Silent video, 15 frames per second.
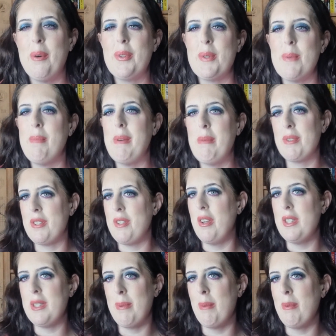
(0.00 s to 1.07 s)
I know some
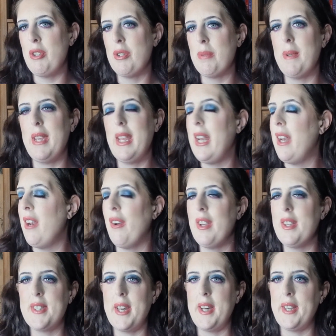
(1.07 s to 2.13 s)
people's nights are probably just
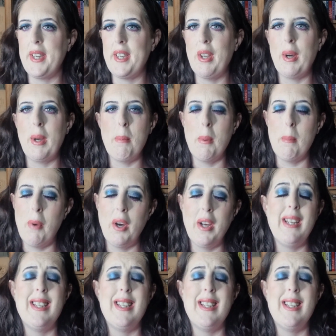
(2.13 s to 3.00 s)
beginning on a Saturday night,